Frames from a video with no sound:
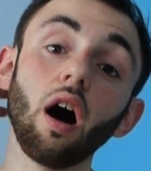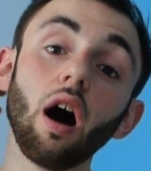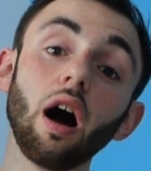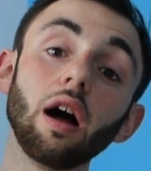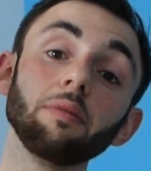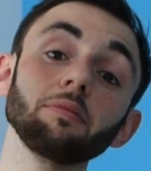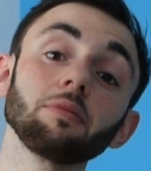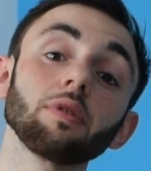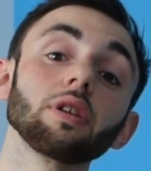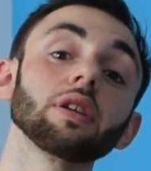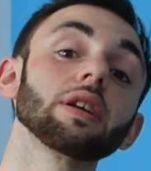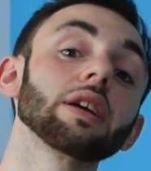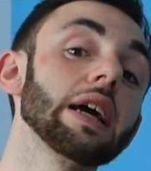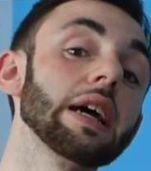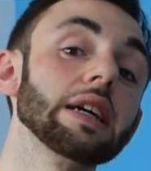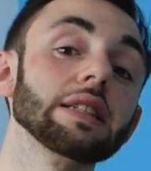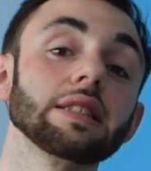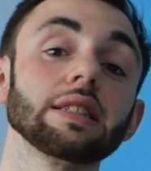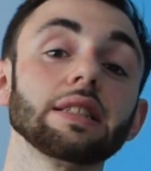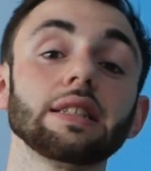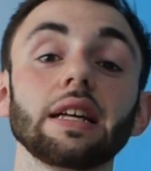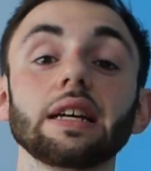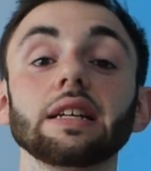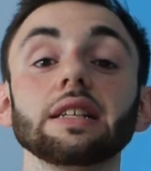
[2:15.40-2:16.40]
I'm going to get
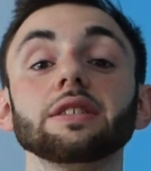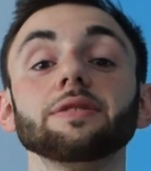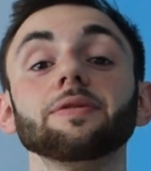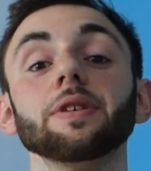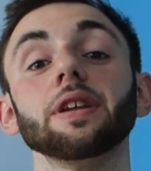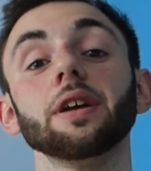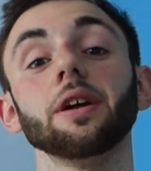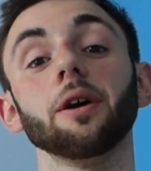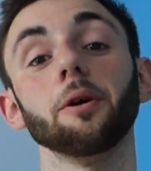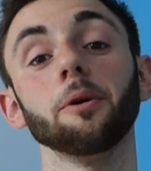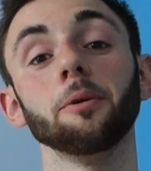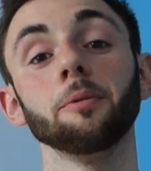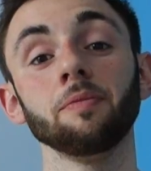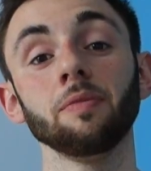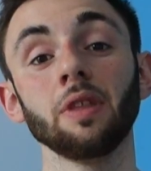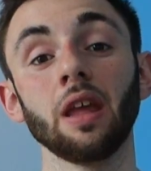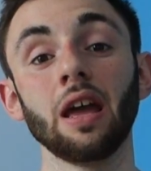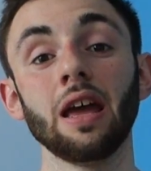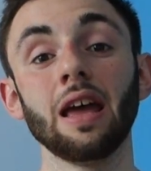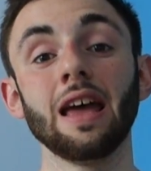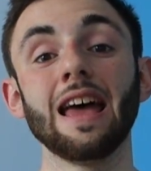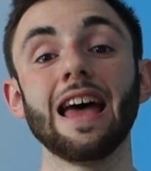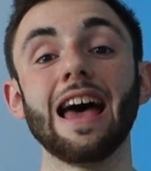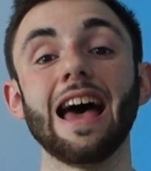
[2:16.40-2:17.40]
into today's video,
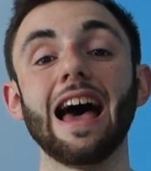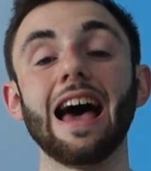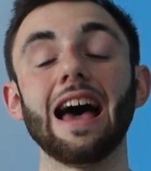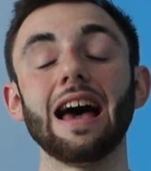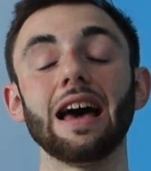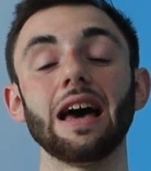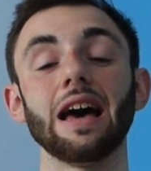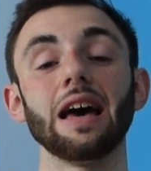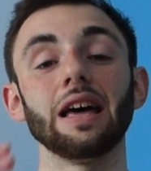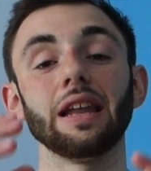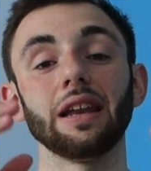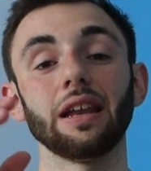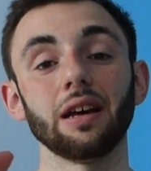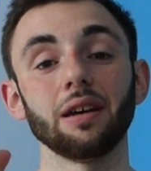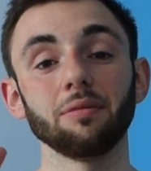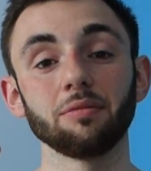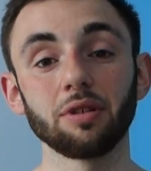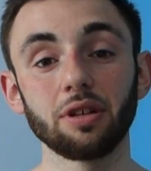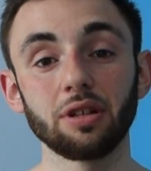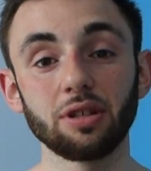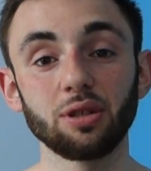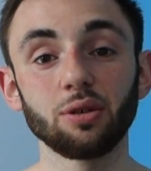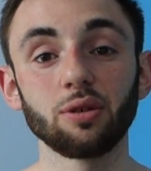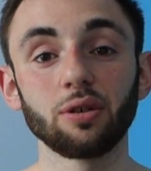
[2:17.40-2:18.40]
and I'm
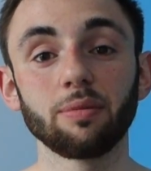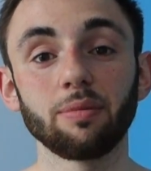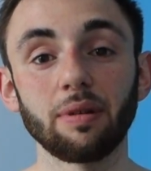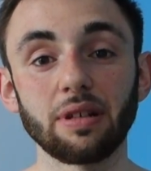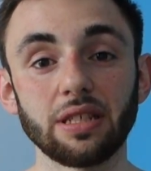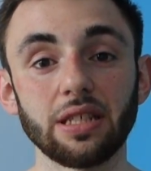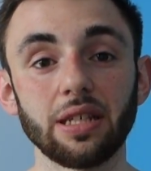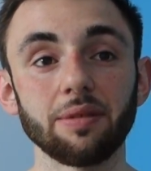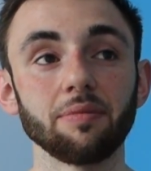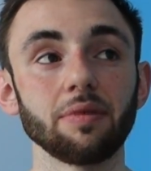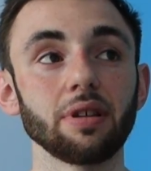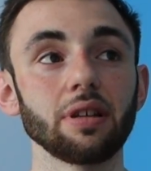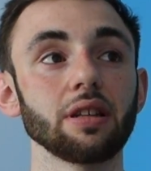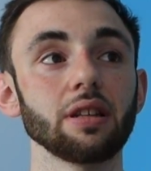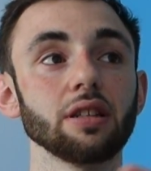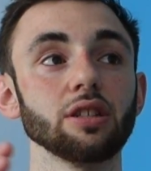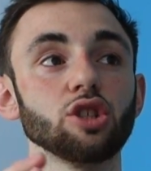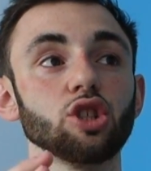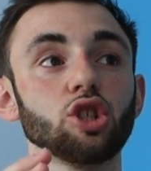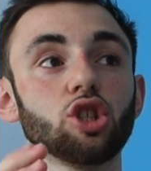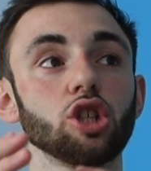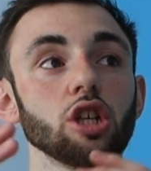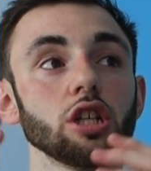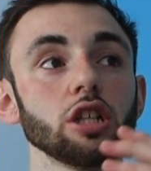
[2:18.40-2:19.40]
going to talk about something
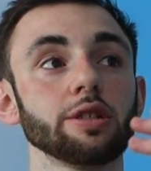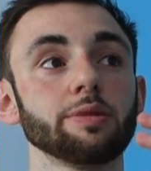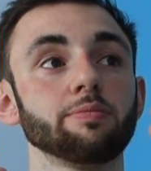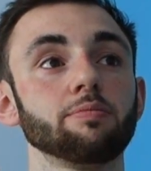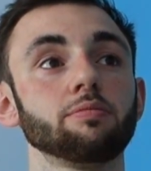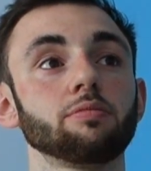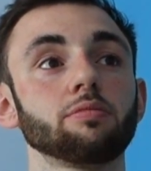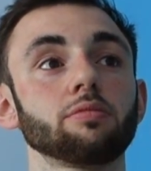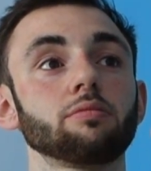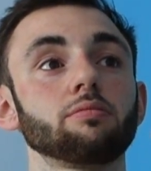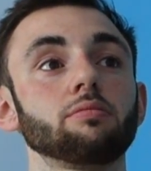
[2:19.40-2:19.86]
that's just